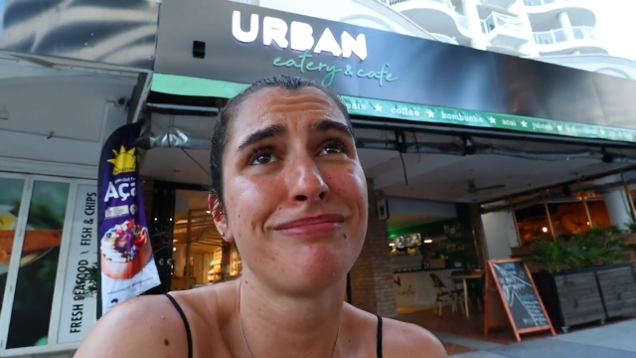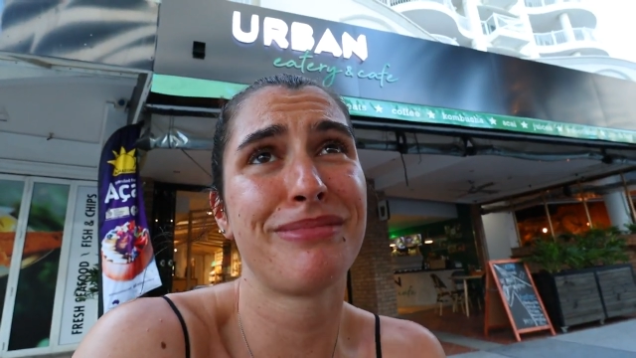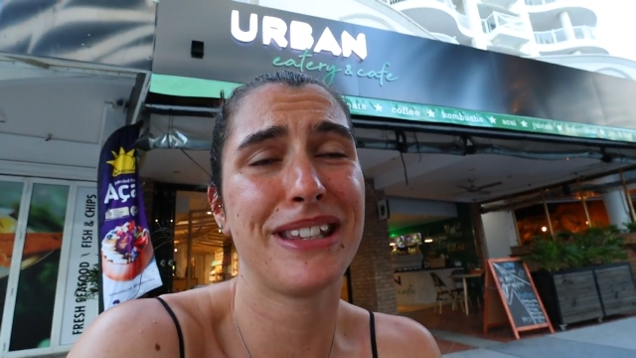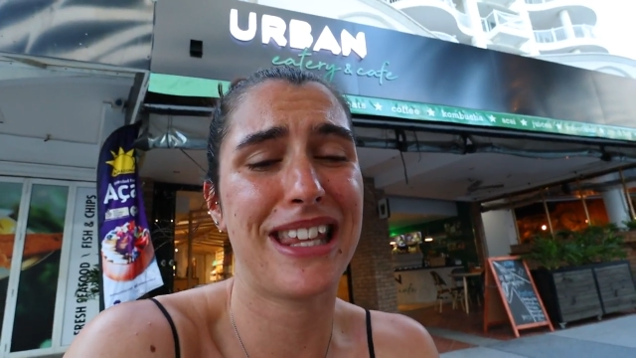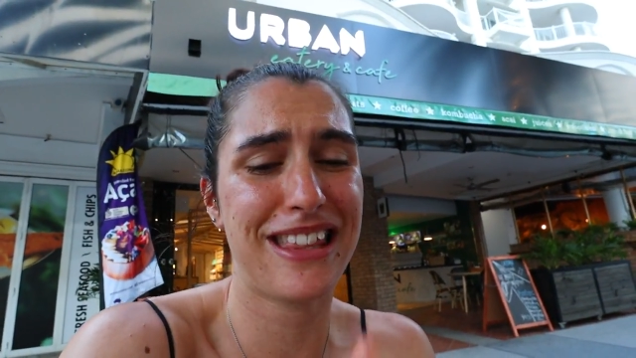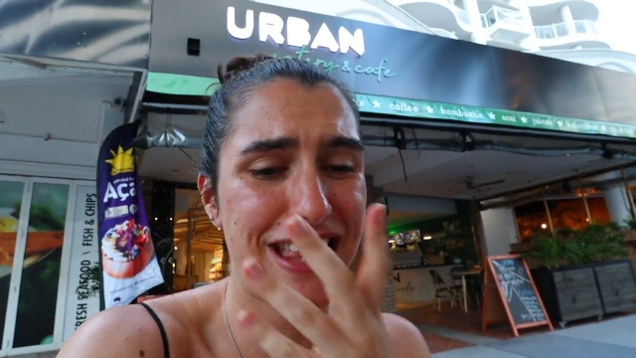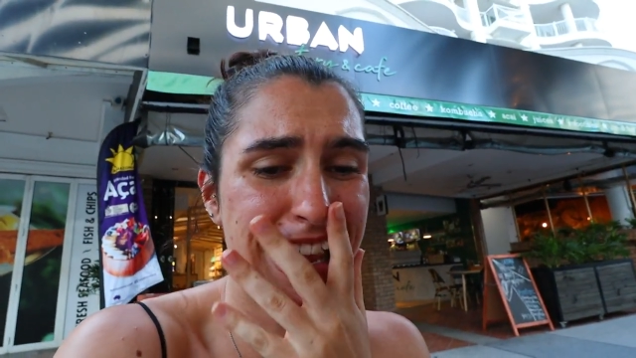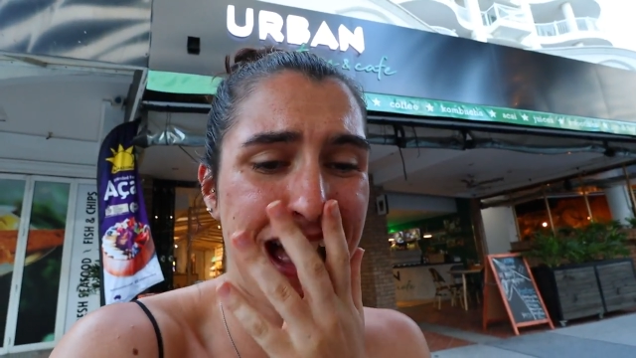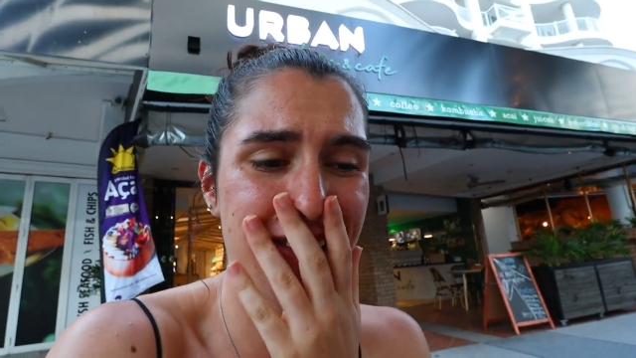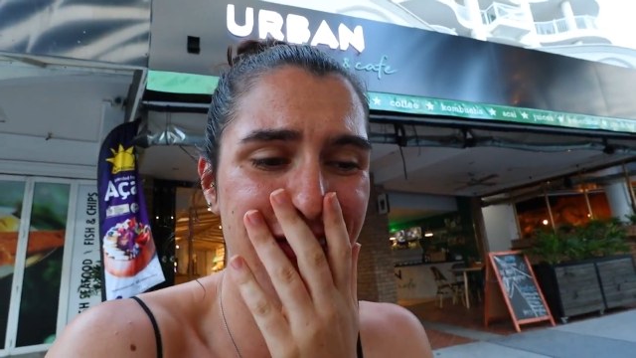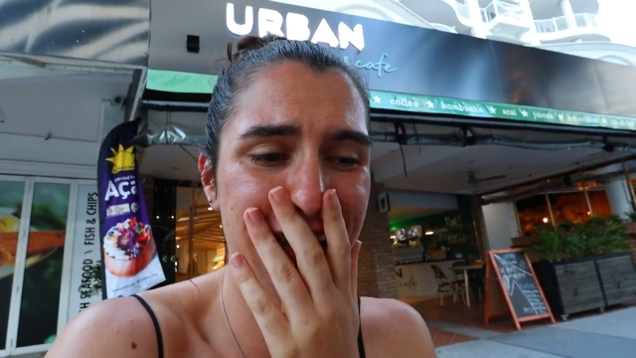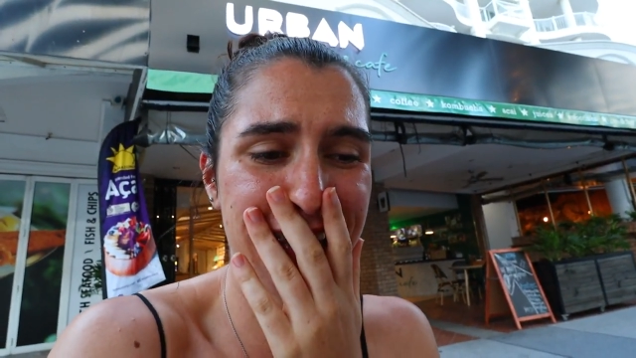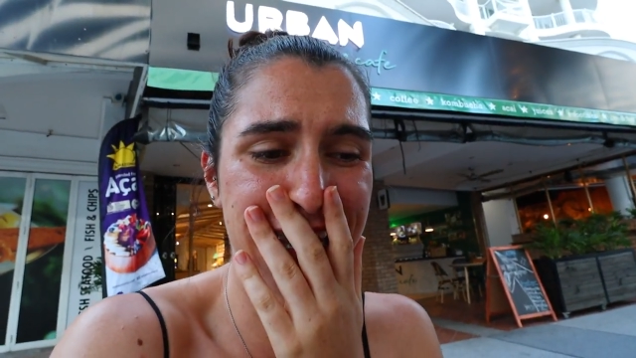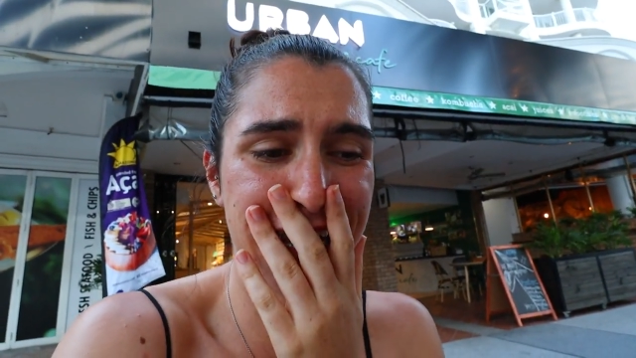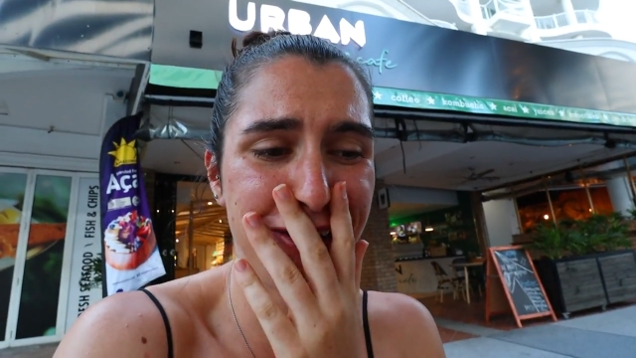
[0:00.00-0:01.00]
But then they
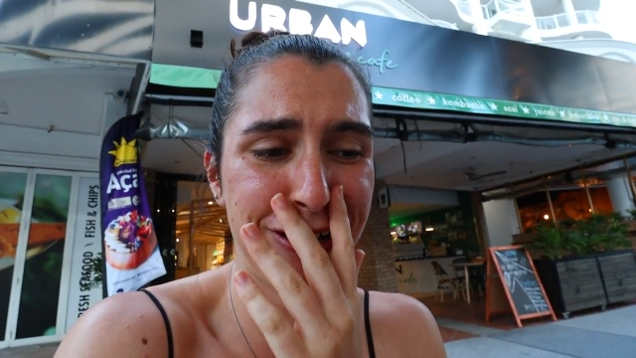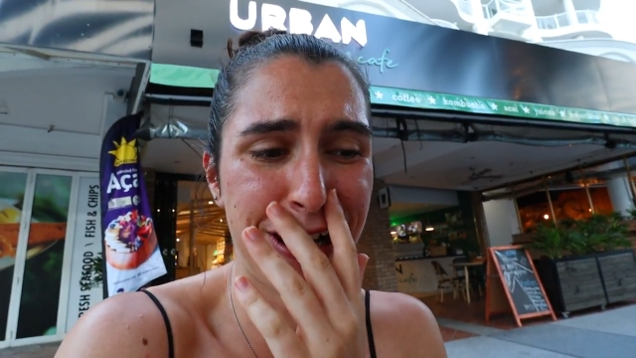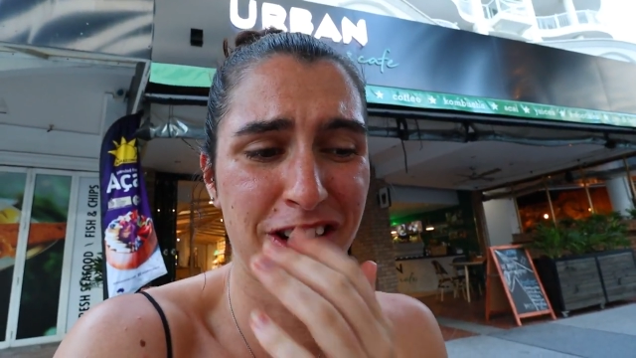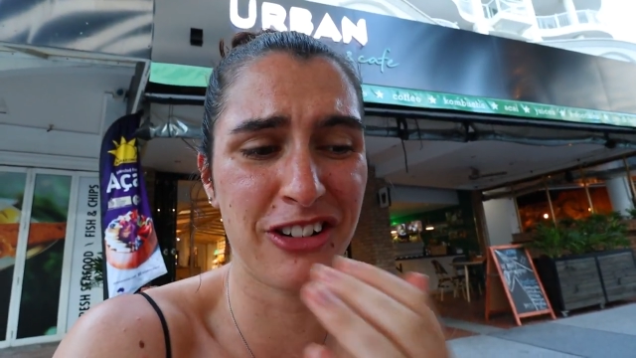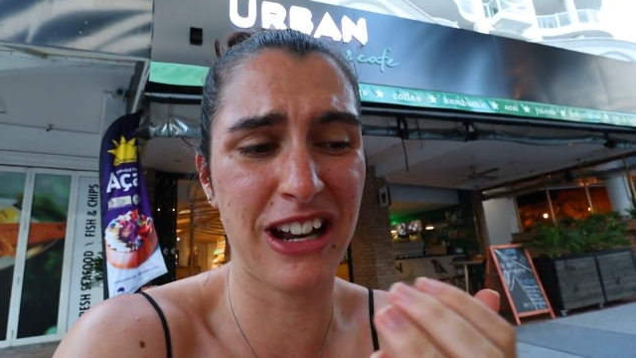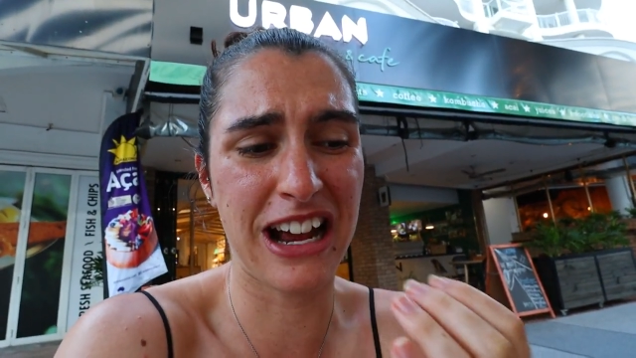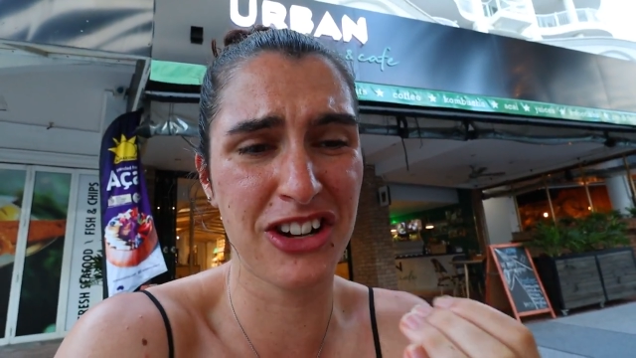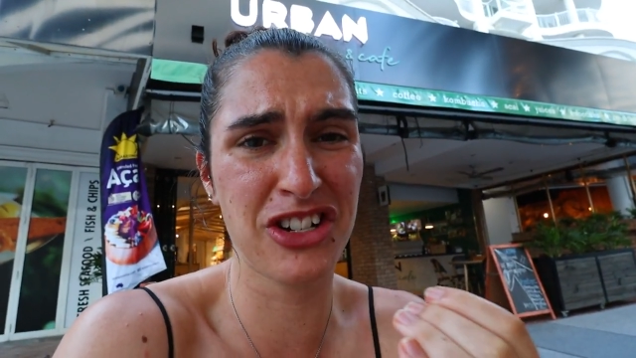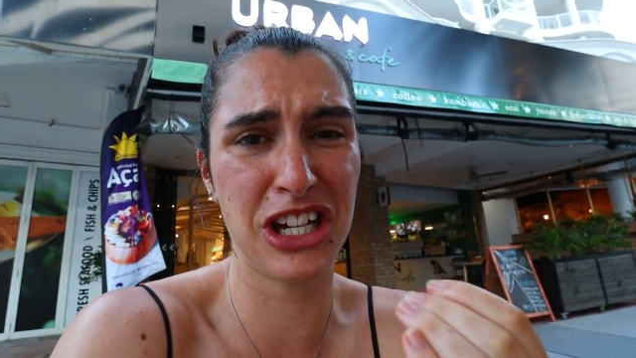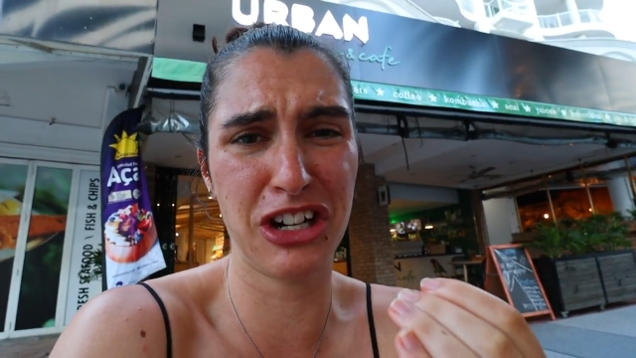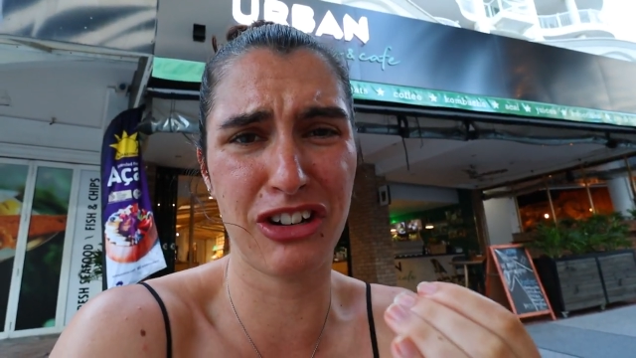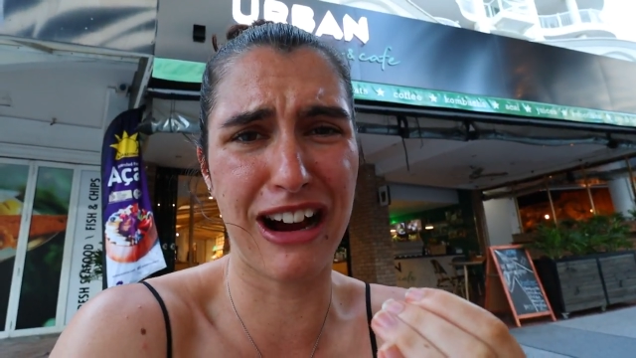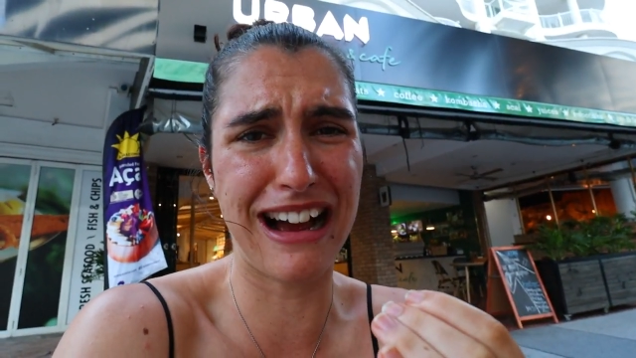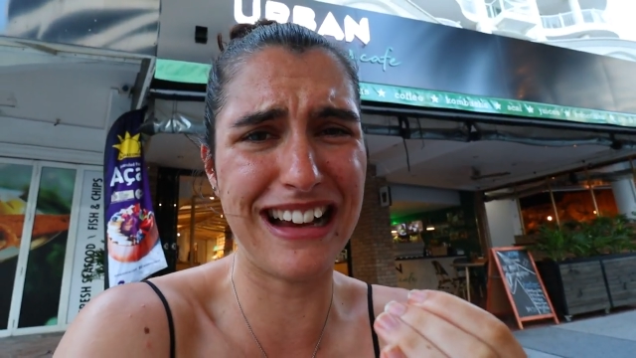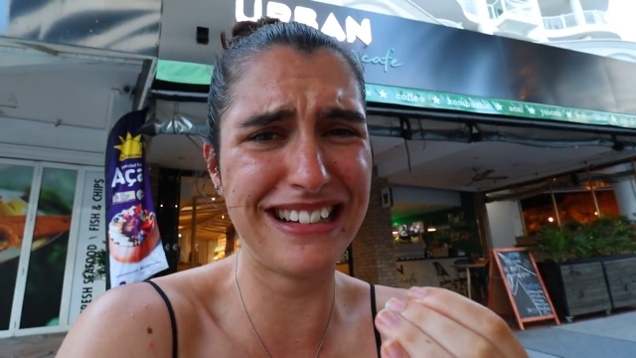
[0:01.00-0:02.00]
have it here and I could actually
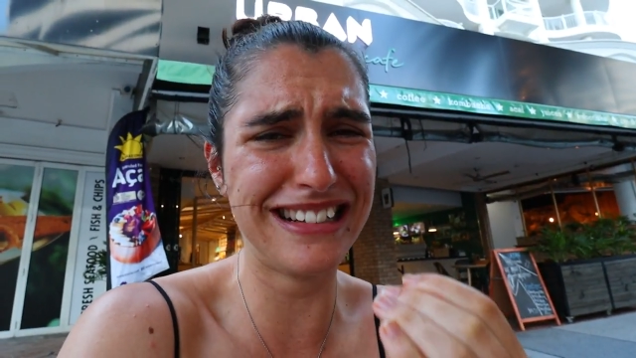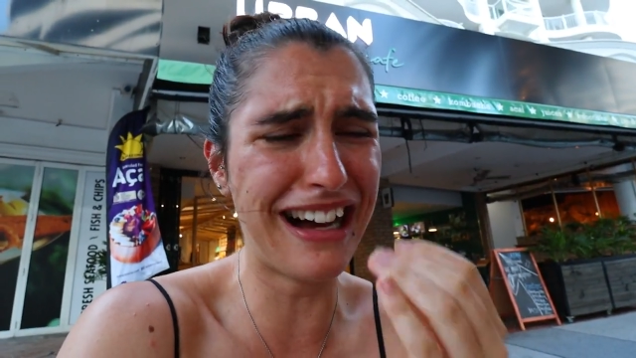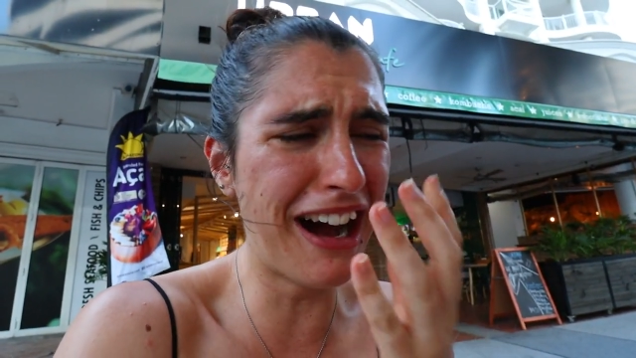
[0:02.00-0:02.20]
cry.